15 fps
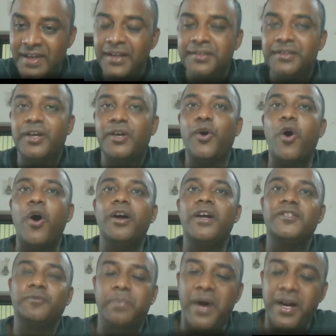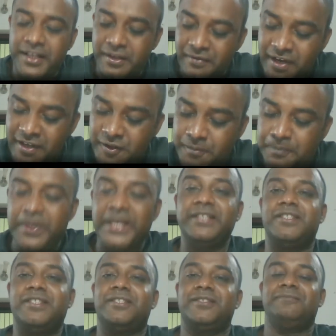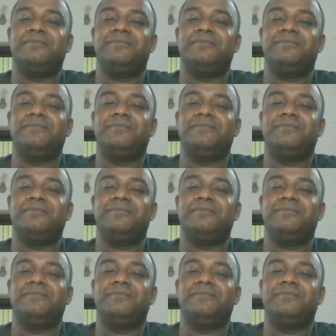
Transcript: the Congress party was split.